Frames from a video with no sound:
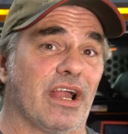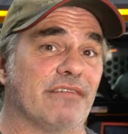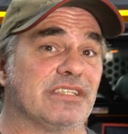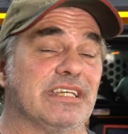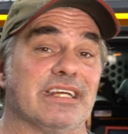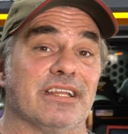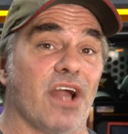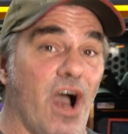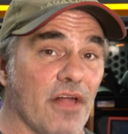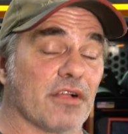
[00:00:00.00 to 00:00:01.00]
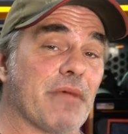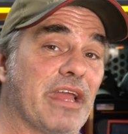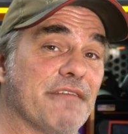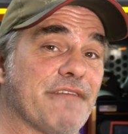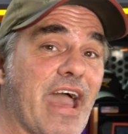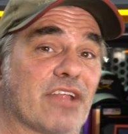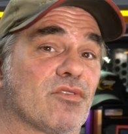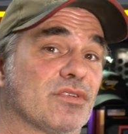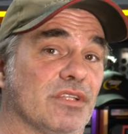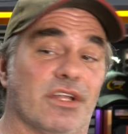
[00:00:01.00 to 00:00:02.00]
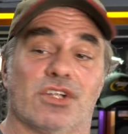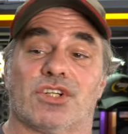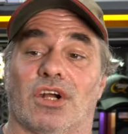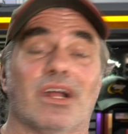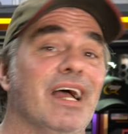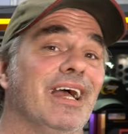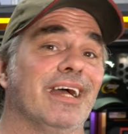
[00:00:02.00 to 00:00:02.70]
and I've seen it in other manufacturers' literature.